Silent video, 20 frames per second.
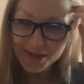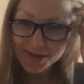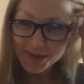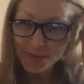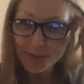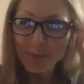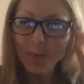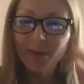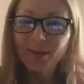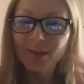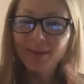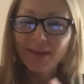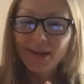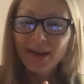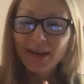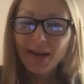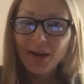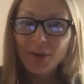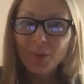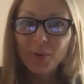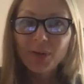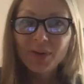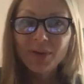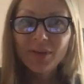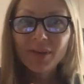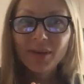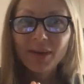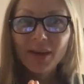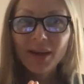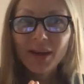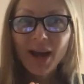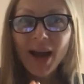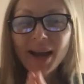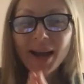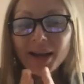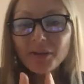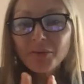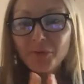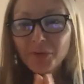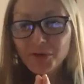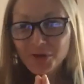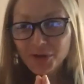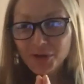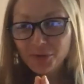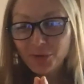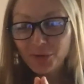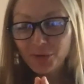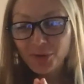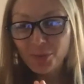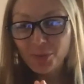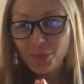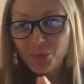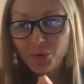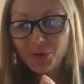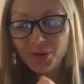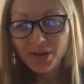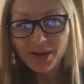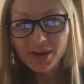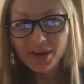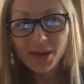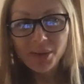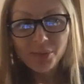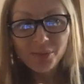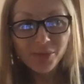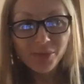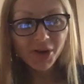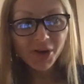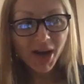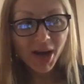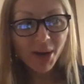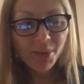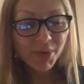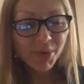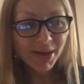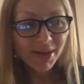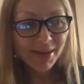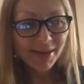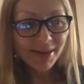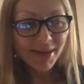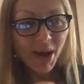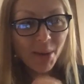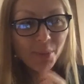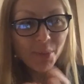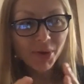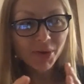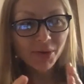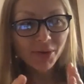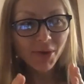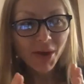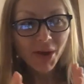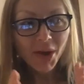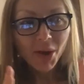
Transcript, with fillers: So what, what I envisioned for the board, and I'm happy that it happened,